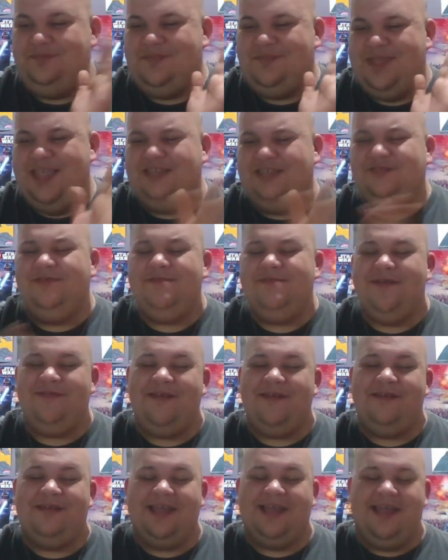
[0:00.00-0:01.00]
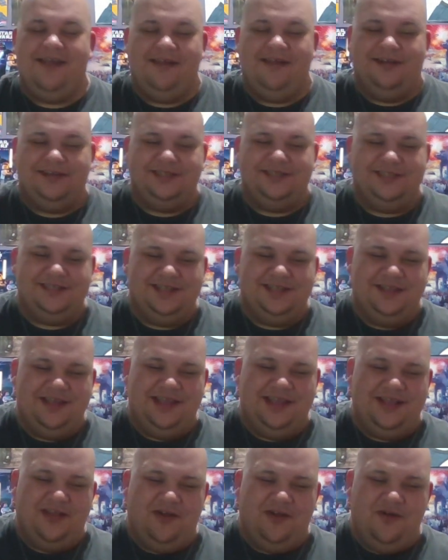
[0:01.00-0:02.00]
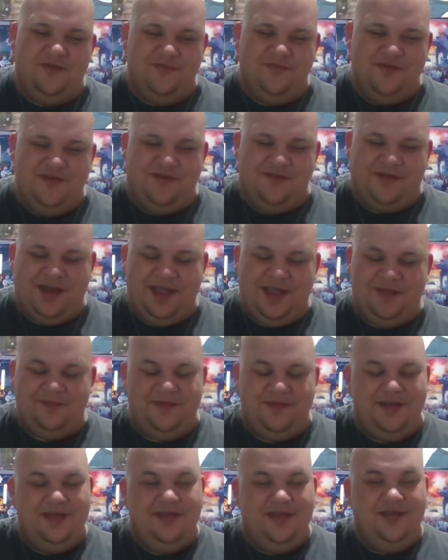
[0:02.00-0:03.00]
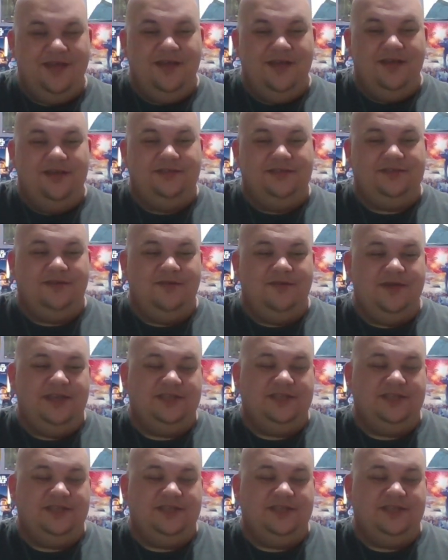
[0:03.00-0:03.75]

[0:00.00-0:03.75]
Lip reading: he's one of my favorite characters in the whole movie, right? So he's